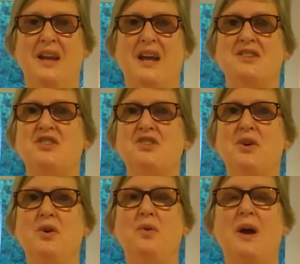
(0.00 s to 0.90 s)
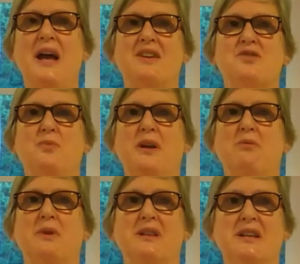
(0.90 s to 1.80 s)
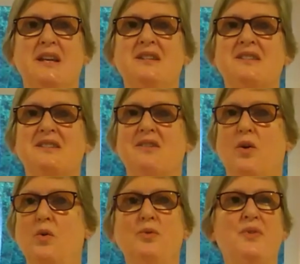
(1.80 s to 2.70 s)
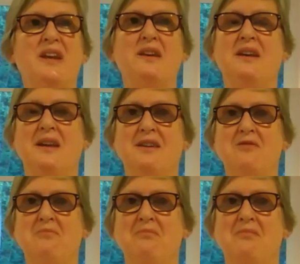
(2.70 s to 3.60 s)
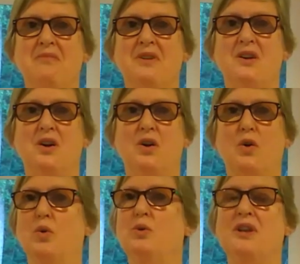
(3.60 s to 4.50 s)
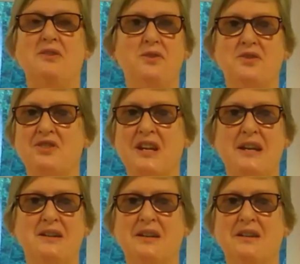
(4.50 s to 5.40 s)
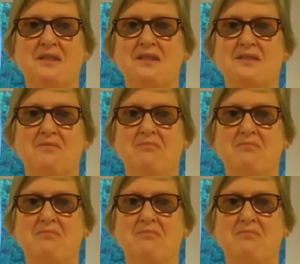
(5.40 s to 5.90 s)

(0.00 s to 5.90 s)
And so as we release old thinking, old understandings,